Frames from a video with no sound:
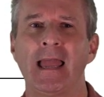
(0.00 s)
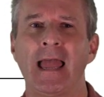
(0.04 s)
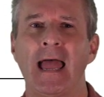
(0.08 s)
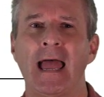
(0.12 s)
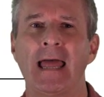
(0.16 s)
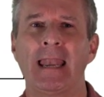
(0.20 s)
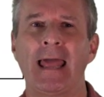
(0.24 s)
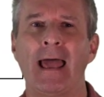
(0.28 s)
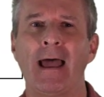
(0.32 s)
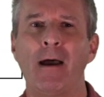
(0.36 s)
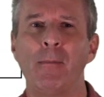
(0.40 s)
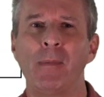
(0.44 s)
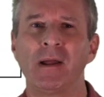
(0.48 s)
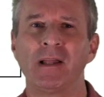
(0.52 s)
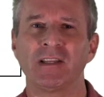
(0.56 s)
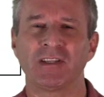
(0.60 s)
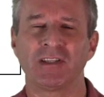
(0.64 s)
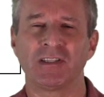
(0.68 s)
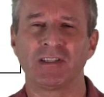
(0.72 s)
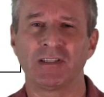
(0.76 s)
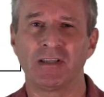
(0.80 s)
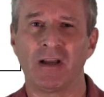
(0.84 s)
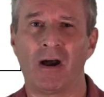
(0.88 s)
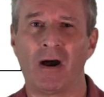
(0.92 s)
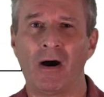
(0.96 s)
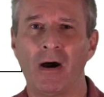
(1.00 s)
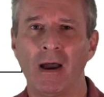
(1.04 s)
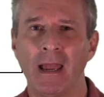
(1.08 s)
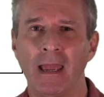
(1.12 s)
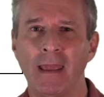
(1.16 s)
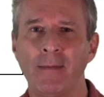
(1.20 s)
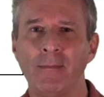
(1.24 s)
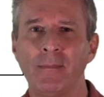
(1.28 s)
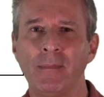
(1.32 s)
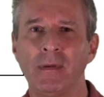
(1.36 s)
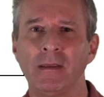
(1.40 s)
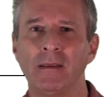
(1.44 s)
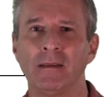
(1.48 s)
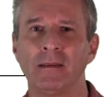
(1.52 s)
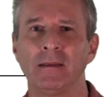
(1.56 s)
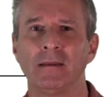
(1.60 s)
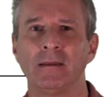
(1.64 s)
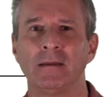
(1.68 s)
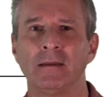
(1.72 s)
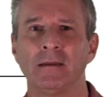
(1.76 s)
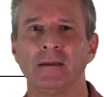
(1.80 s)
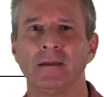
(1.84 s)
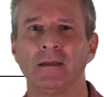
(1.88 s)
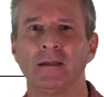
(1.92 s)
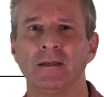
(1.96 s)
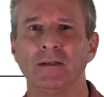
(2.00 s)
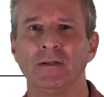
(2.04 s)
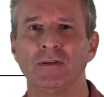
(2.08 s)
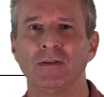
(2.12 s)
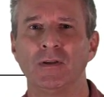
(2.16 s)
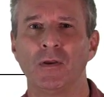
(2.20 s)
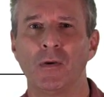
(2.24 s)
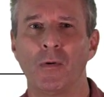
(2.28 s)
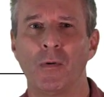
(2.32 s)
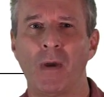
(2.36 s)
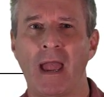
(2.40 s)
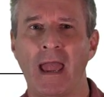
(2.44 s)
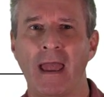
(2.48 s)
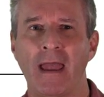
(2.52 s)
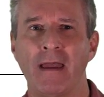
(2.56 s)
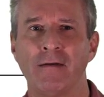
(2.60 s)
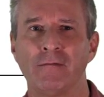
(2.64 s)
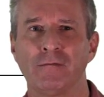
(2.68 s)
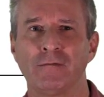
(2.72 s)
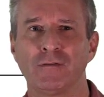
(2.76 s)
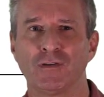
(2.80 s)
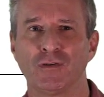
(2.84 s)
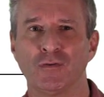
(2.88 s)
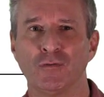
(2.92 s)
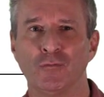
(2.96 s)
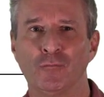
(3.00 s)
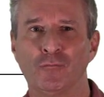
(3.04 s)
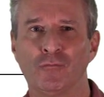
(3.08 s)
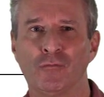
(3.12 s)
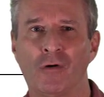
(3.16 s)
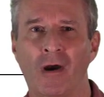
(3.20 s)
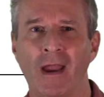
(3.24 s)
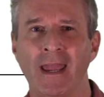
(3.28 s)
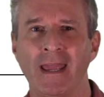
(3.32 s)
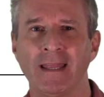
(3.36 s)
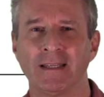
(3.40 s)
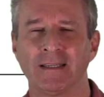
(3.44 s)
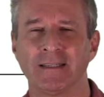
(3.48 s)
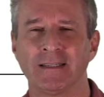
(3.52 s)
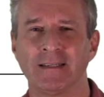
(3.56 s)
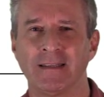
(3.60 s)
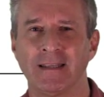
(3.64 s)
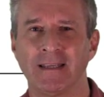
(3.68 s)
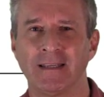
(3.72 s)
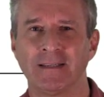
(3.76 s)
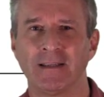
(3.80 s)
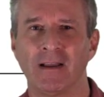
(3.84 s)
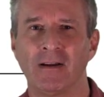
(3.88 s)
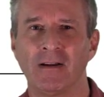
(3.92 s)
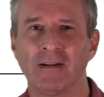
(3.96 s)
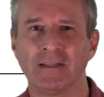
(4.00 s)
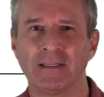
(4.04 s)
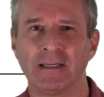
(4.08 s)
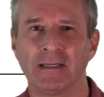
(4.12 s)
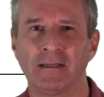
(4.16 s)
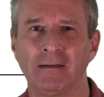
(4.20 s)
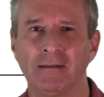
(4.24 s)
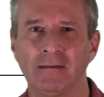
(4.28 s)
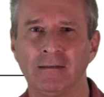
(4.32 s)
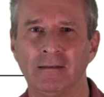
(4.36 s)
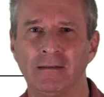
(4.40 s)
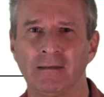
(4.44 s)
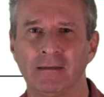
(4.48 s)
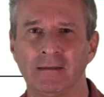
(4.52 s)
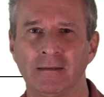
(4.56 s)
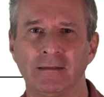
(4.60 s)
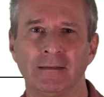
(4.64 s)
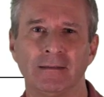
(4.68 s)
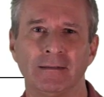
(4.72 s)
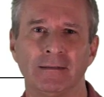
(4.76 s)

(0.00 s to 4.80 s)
And how much time do you have to write this article?